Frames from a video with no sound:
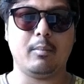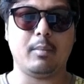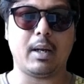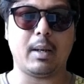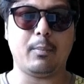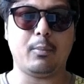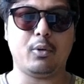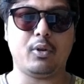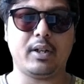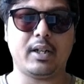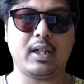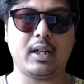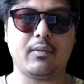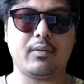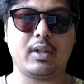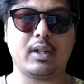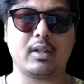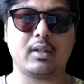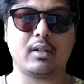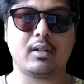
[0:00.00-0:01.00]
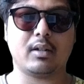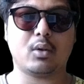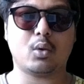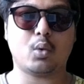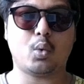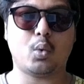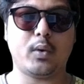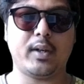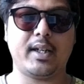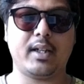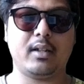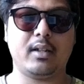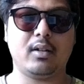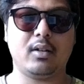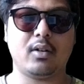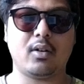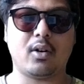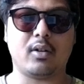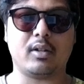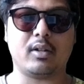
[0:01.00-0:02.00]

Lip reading: by putting our queen